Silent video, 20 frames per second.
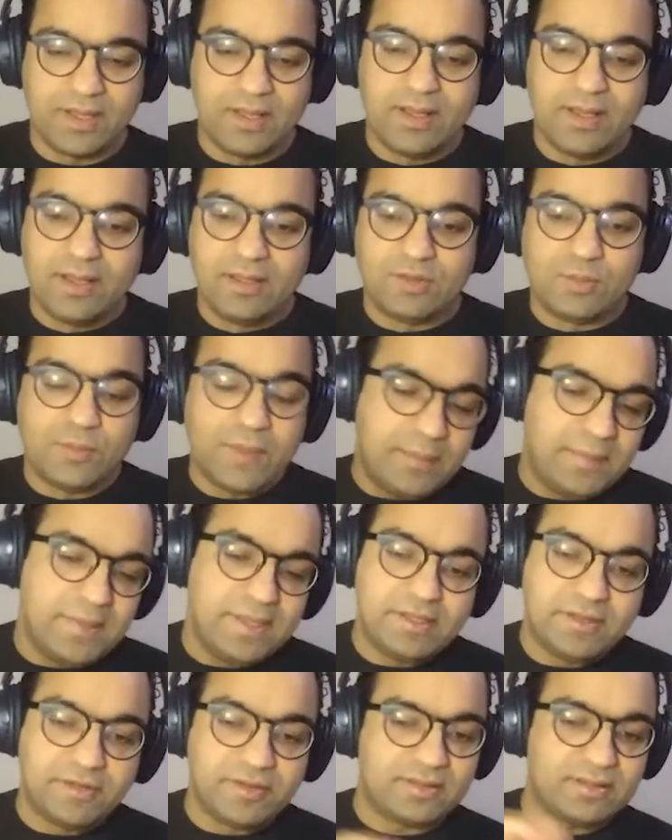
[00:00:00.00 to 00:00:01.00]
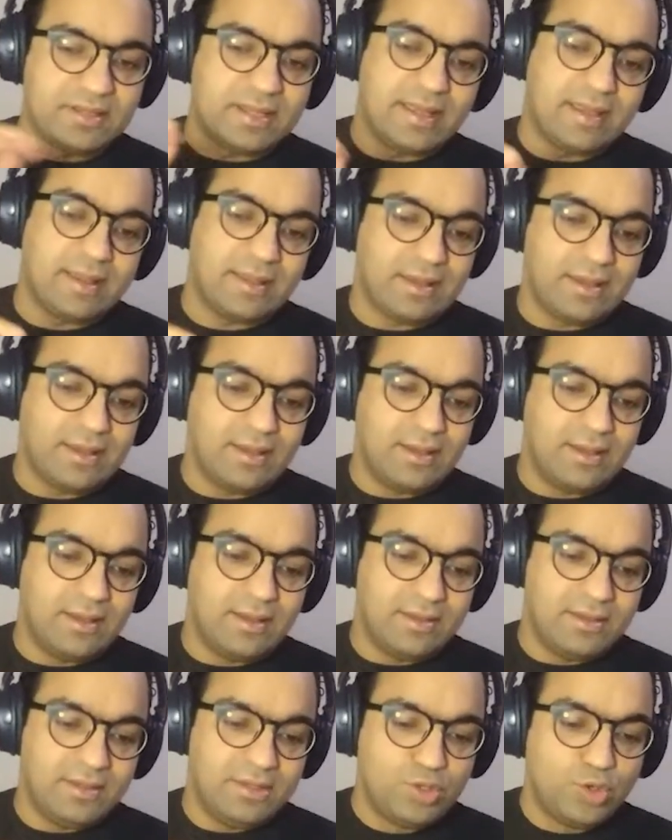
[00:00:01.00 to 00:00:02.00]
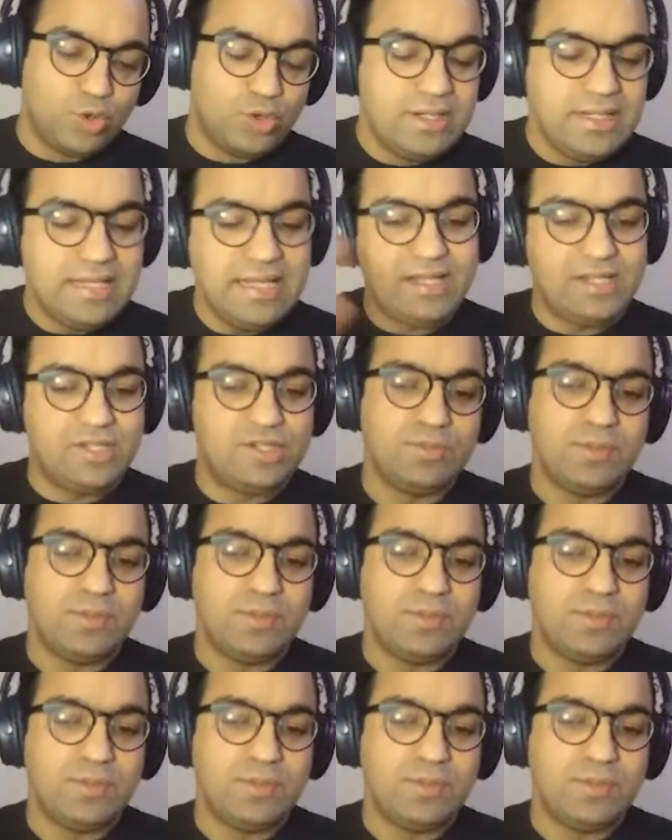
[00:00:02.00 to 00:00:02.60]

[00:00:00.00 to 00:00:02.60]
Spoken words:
So maybe there is like, you don't need